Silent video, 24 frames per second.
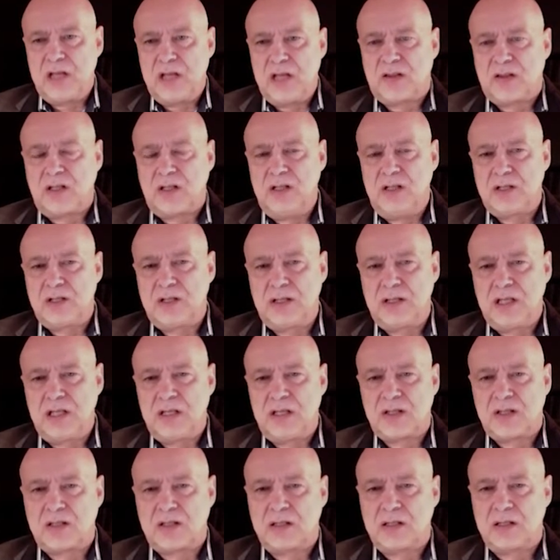is each of
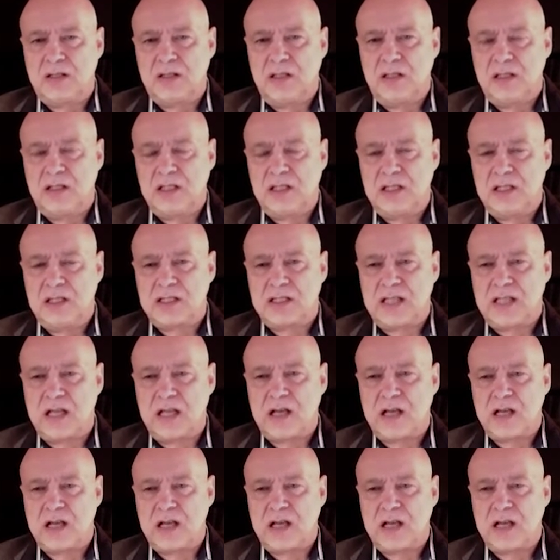these 10